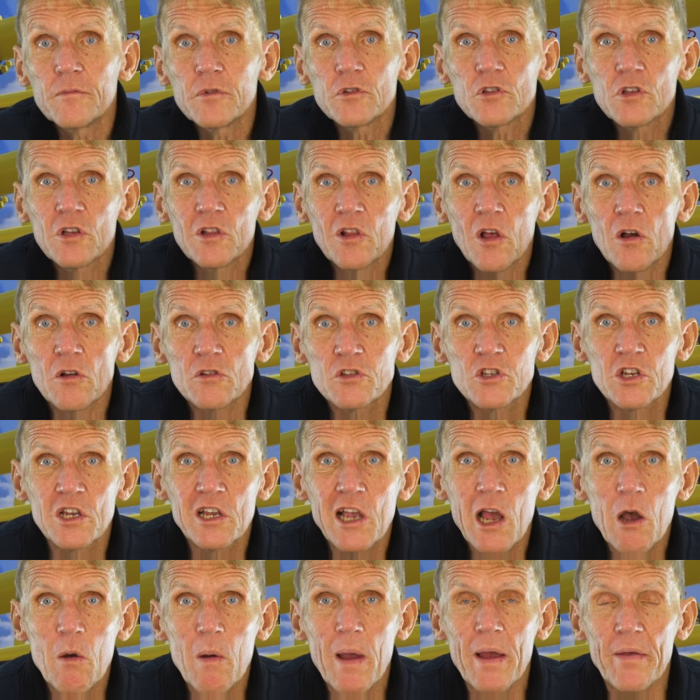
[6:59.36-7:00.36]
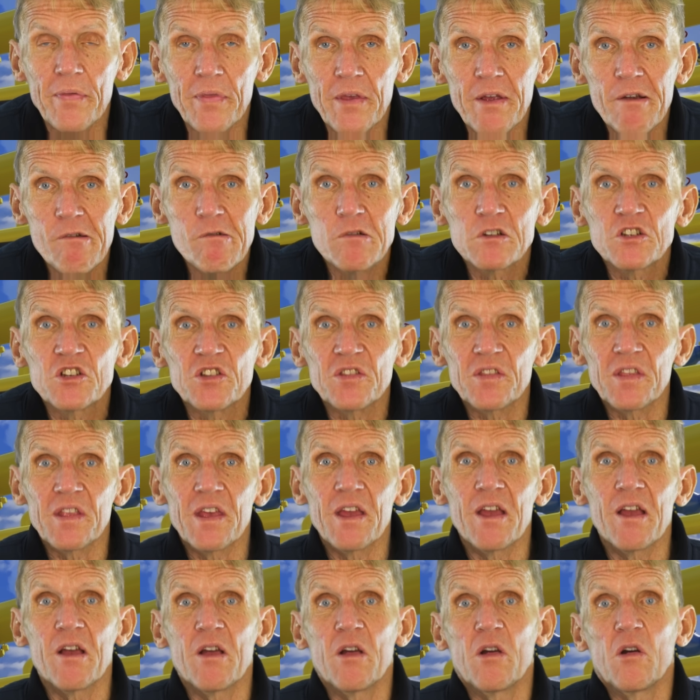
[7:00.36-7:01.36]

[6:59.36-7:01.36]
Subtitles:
There's a lot to go at there, isn't there?